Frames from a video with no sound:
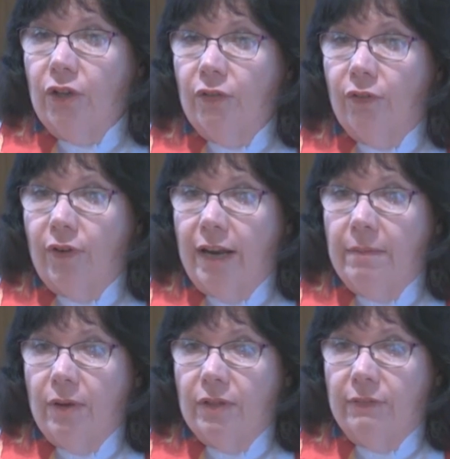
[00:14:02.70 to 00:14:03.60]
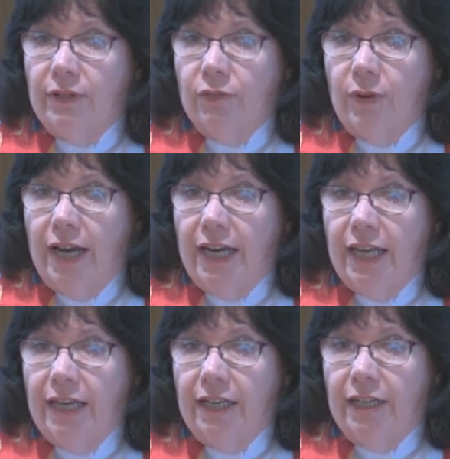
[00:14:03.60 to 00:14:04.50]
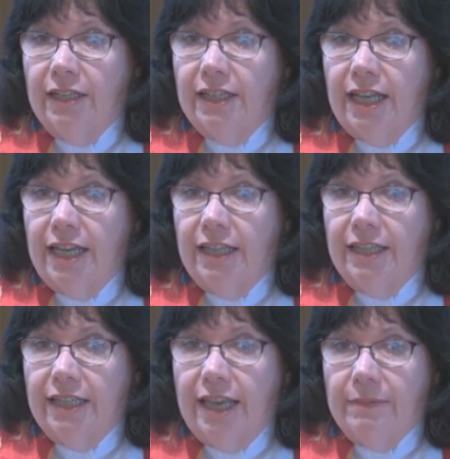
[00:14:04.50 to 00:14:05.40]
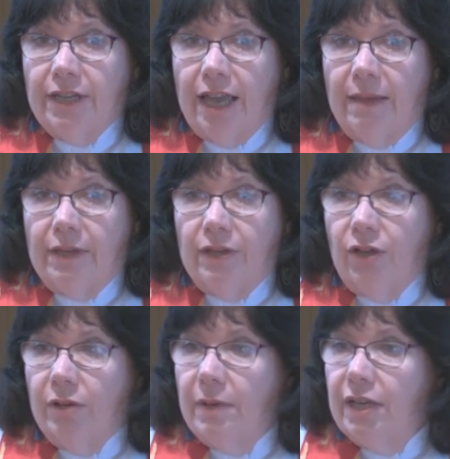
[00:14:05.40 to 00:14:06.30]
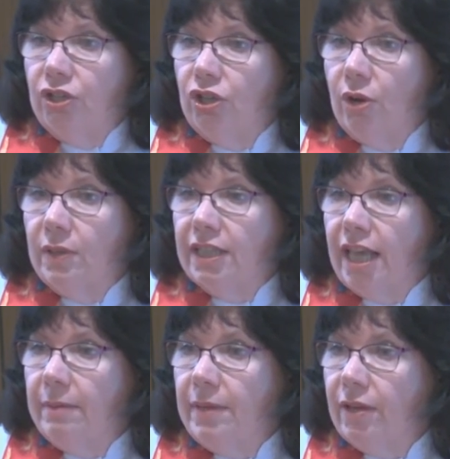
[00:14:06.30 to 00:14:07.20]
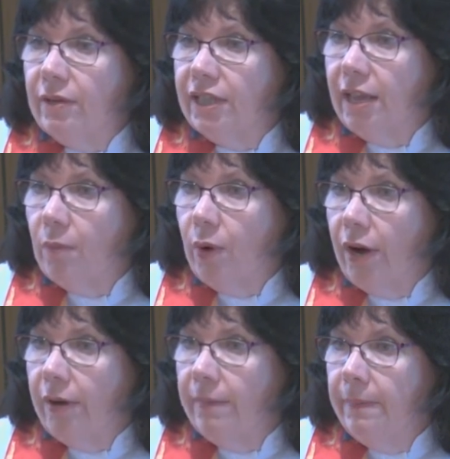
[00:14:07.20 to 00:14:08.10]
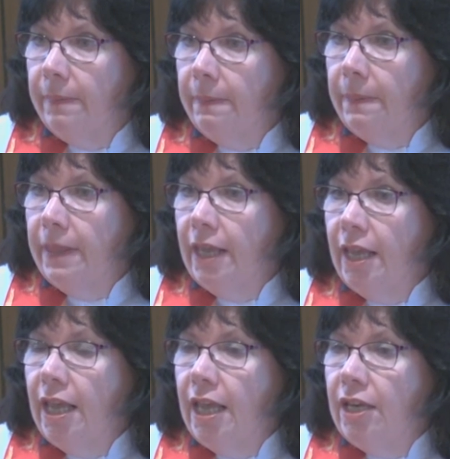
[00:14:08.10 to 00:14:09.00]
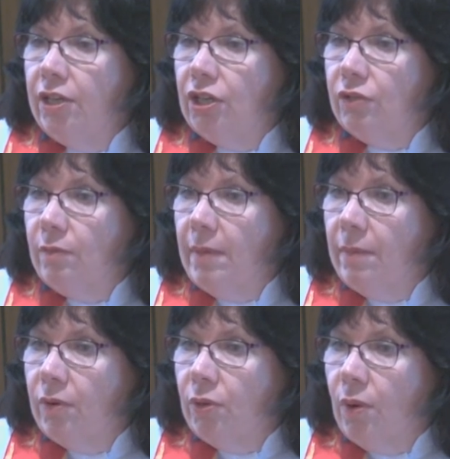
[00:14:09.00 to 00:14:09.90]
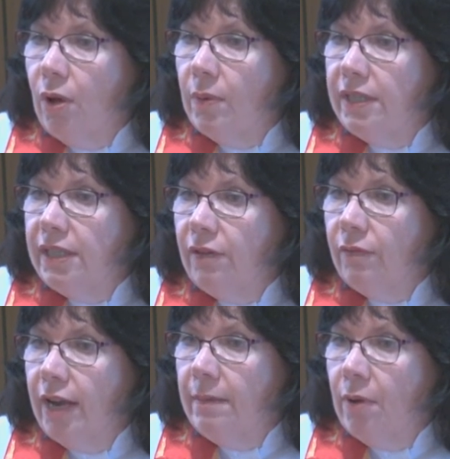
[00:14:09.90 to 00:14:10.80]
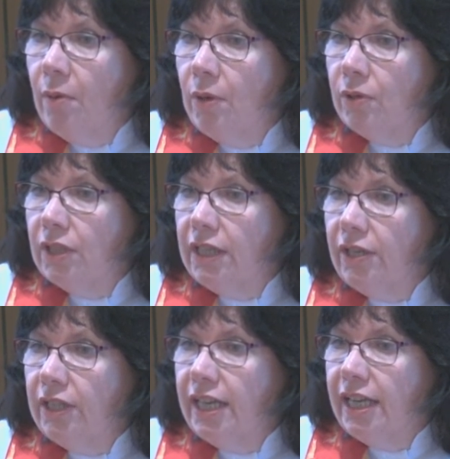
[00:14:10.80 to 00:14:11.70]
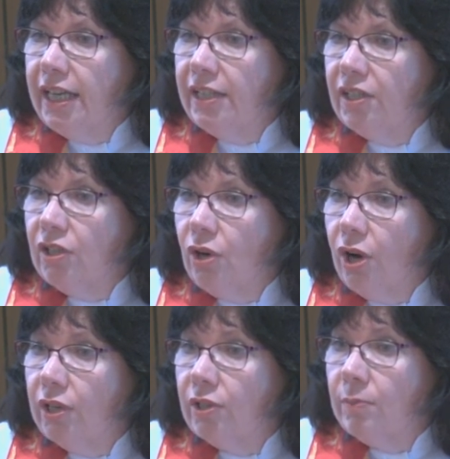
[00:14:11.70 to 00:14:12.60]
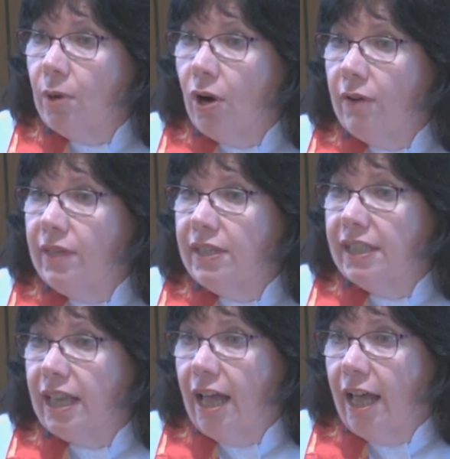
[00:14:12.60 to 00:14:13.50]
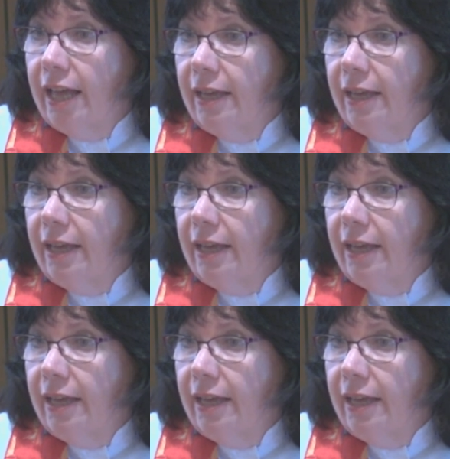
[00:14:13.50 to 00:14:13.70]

for rainbows if it's raining and a little sunny at the same time? You look because you know it's got to be there somewhere. Just remember, you always see a rainbow most clearly against the darkest part of the sky.